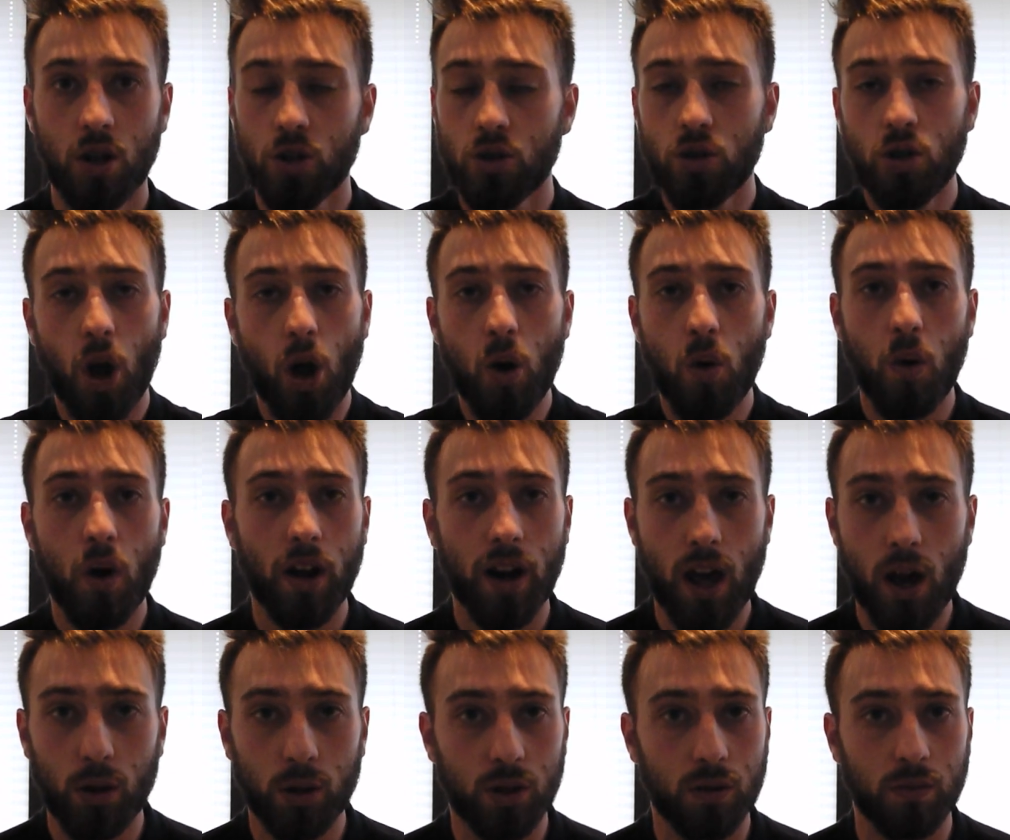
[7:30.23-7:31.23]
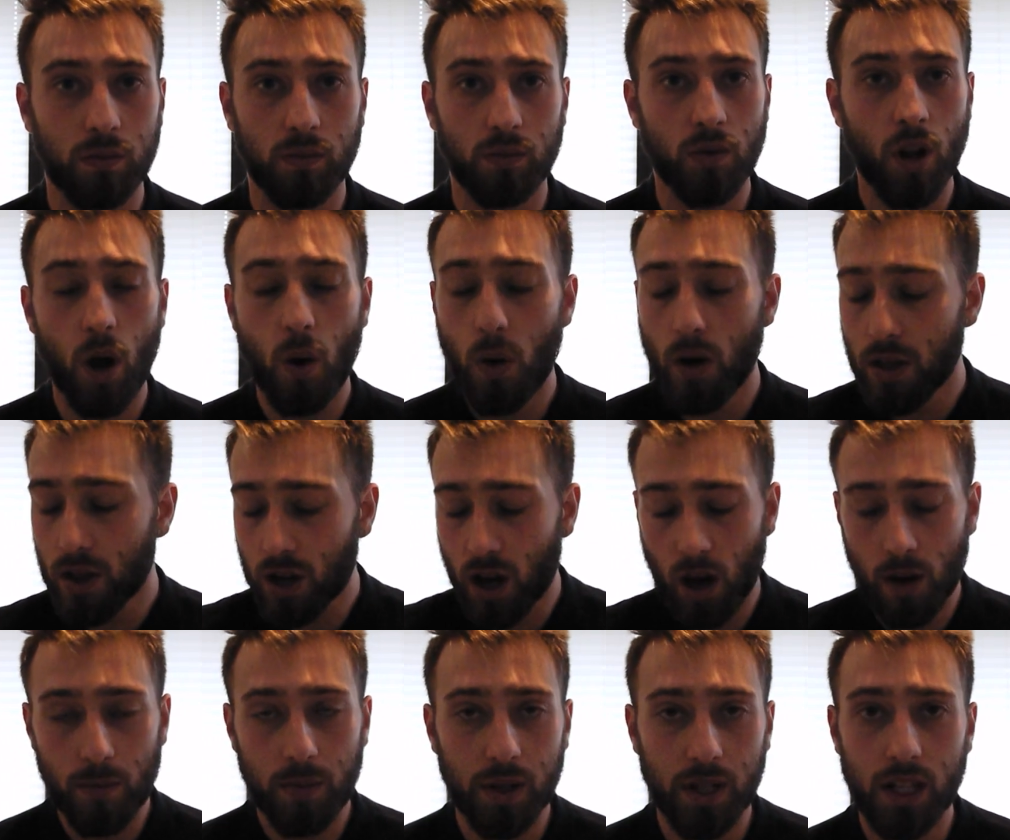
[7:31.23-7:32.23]
No one else, no other
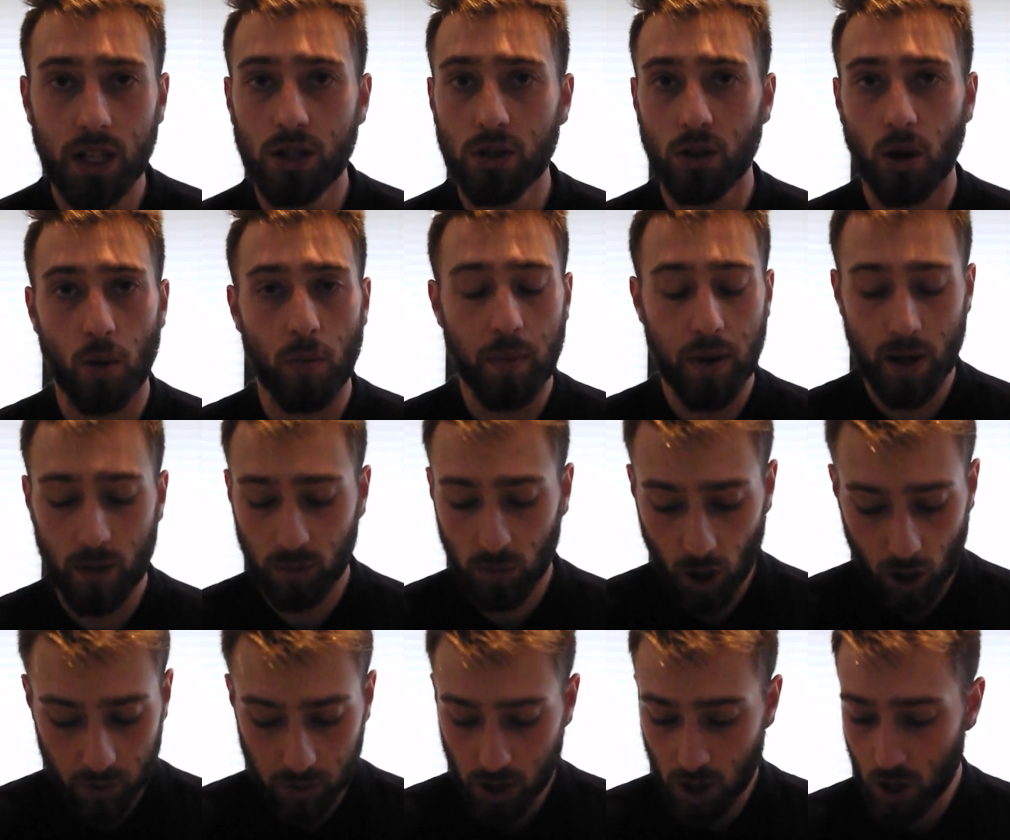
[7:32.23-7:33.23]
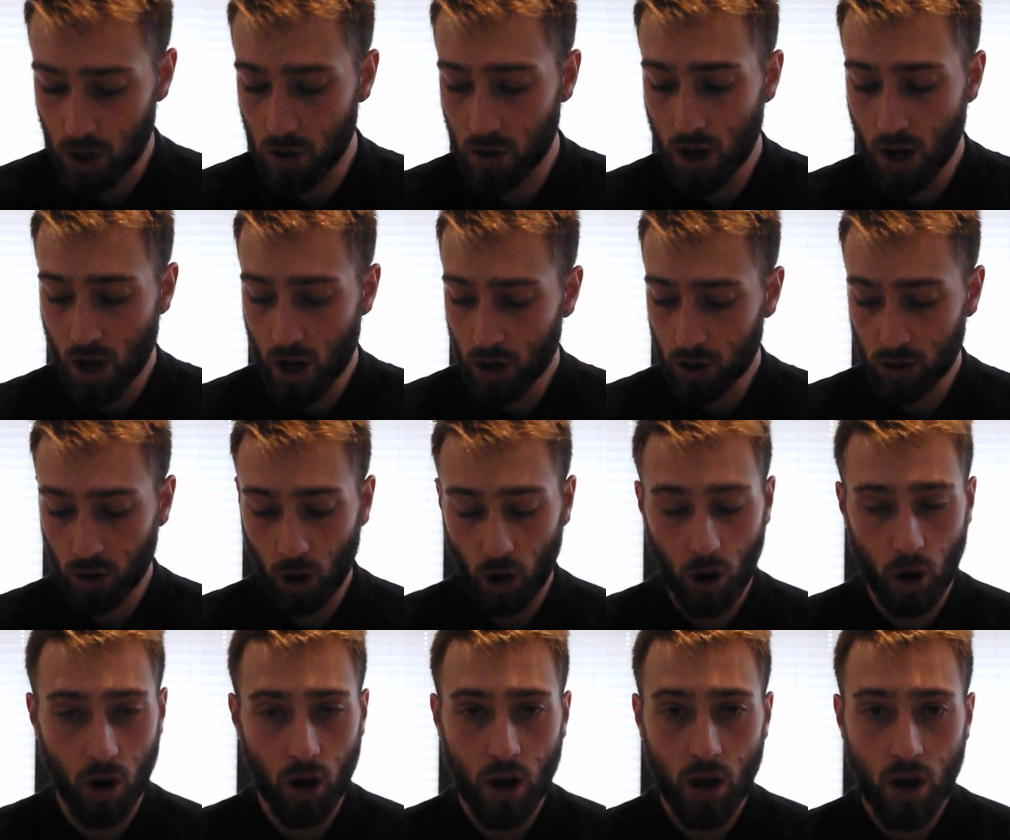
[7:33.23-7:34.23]
companies, not BMW,
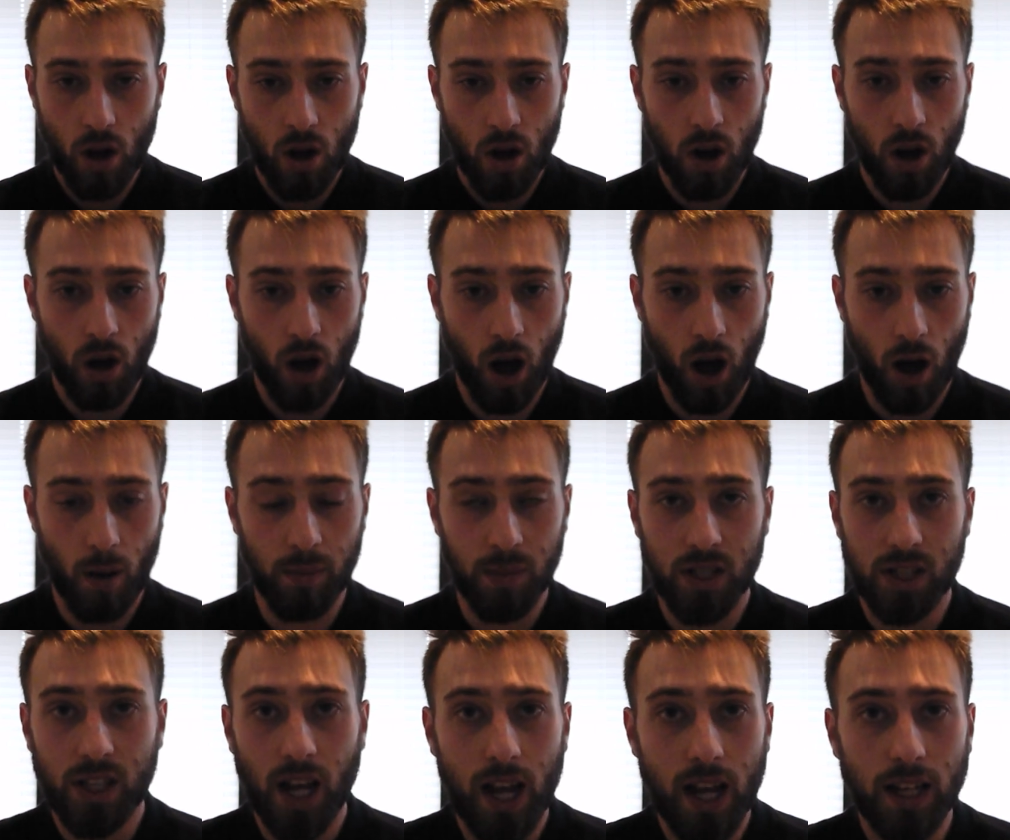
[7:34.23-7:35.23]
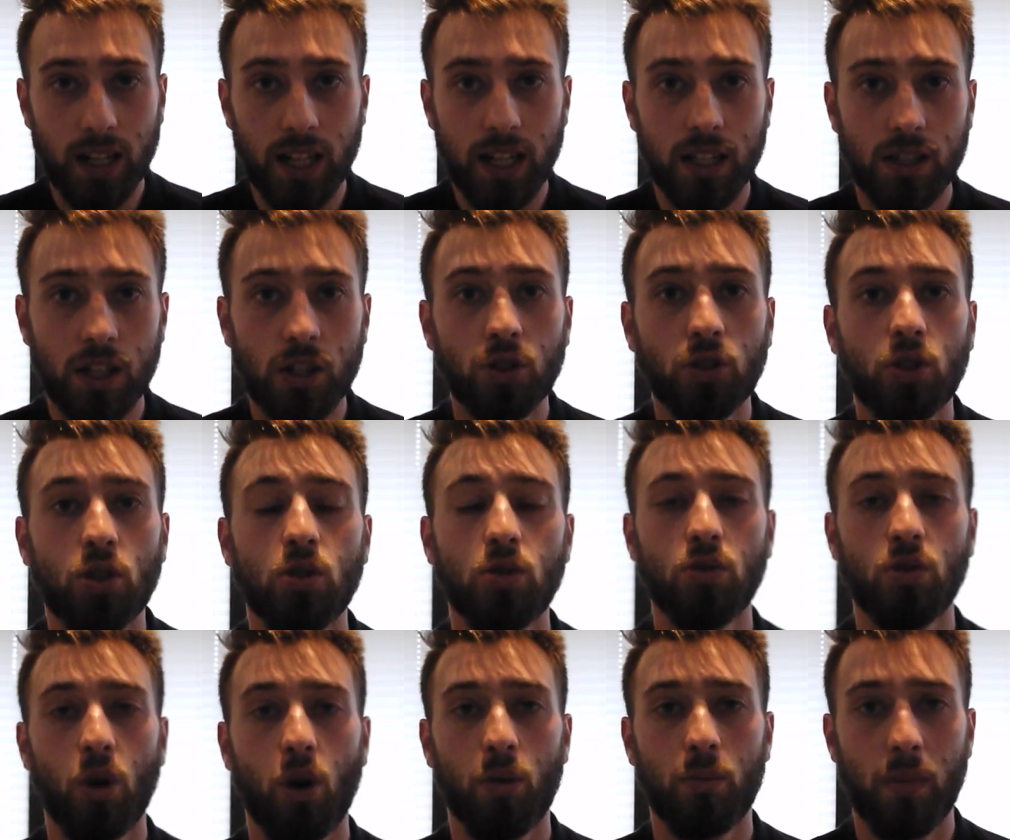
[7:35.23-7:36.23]
not Mercedes, they
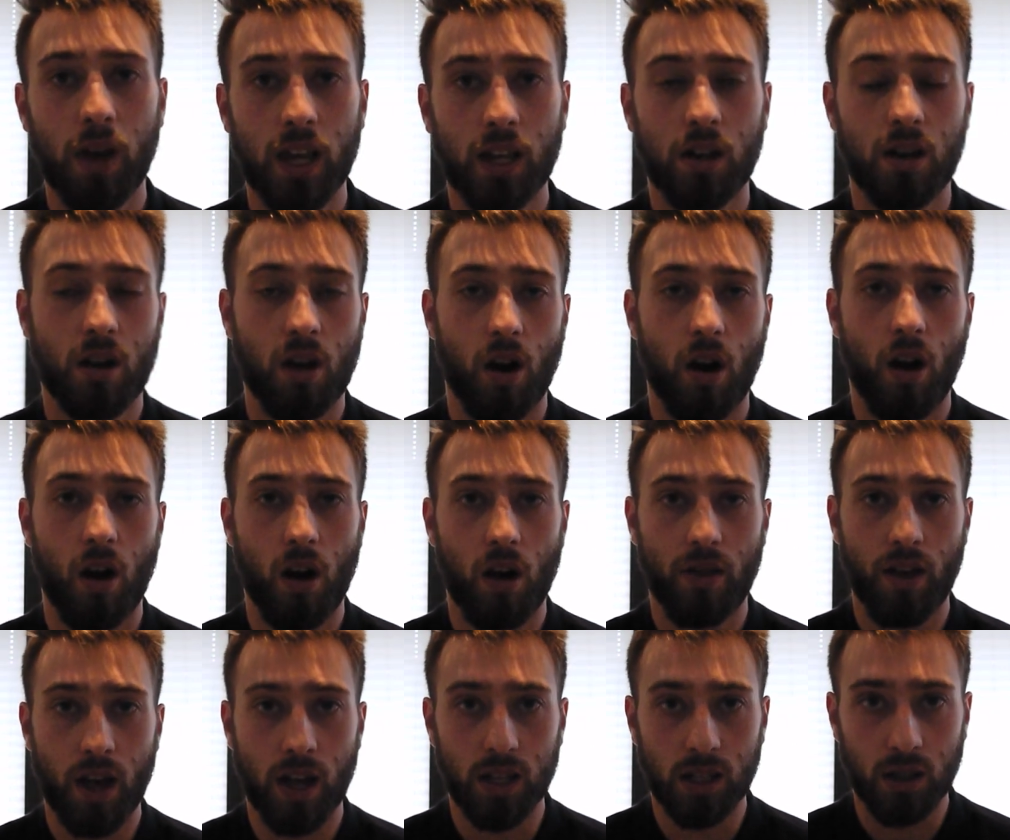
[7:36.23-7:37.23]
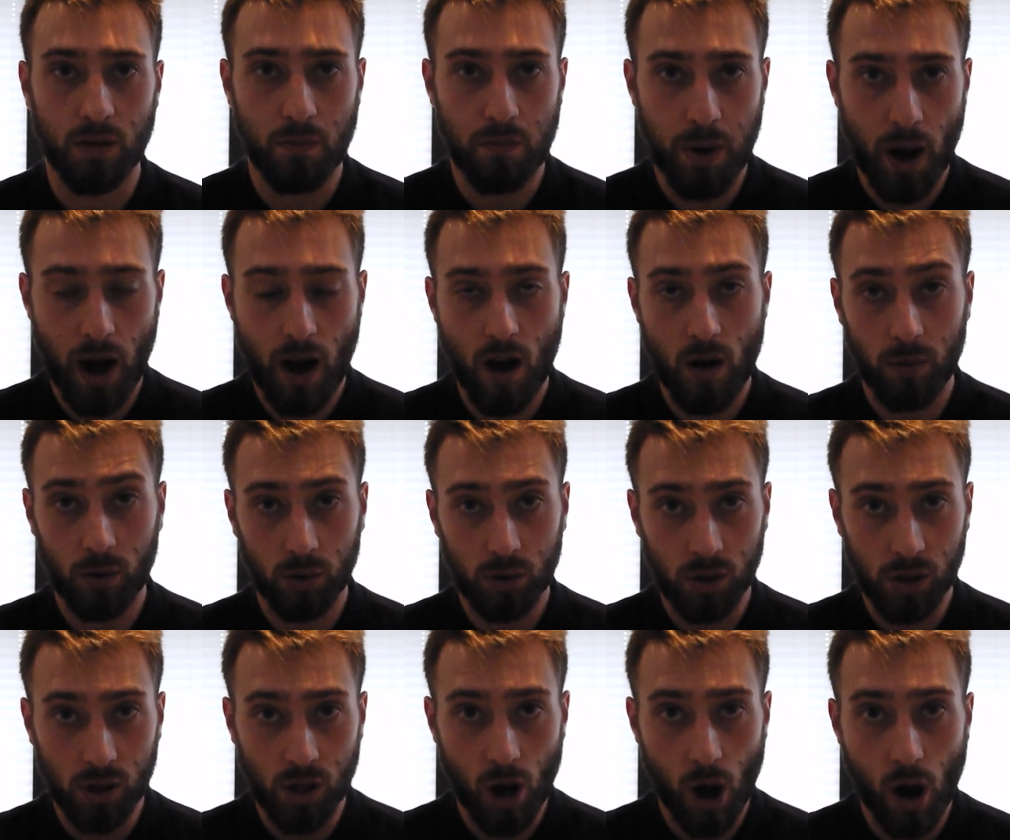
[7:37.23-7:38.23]
do not make a car that is comparable
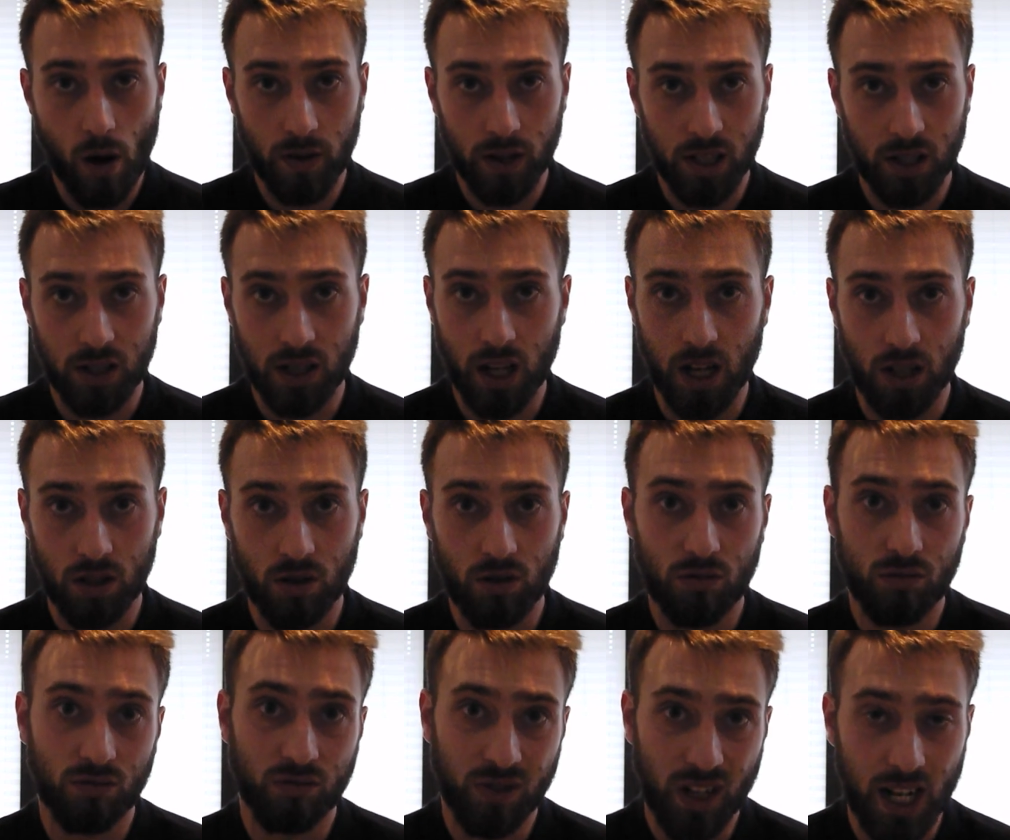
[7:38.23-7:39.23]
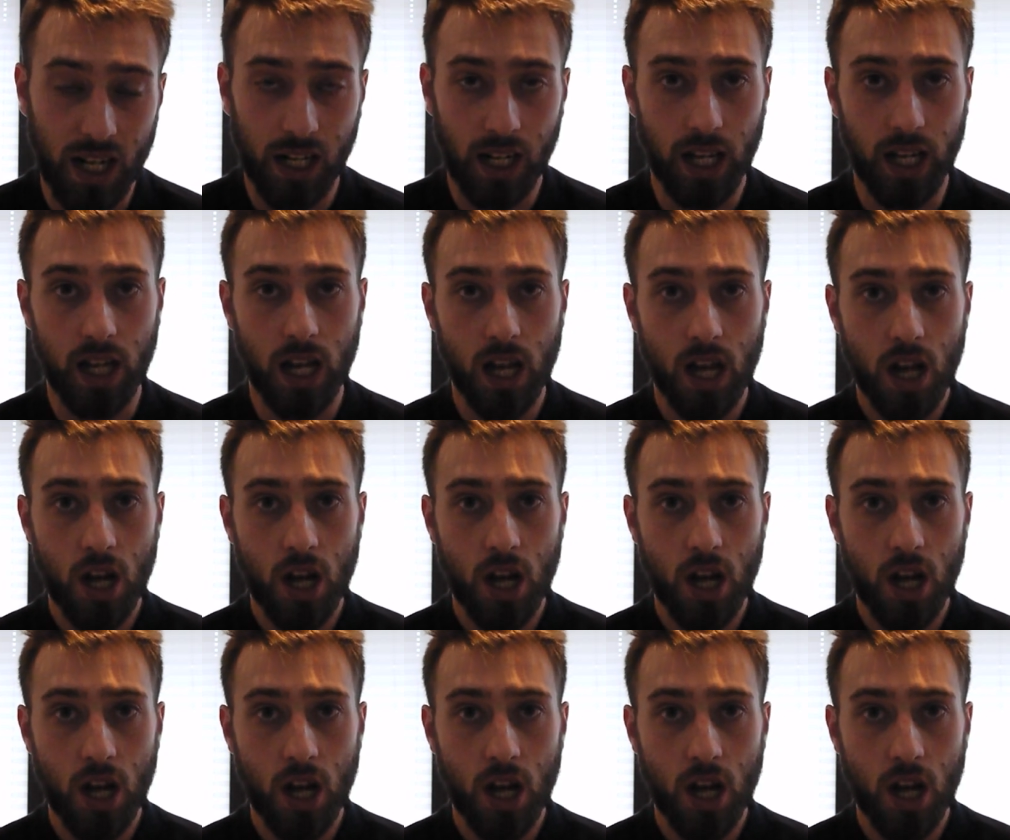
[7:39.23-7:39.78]
to the RS6, really.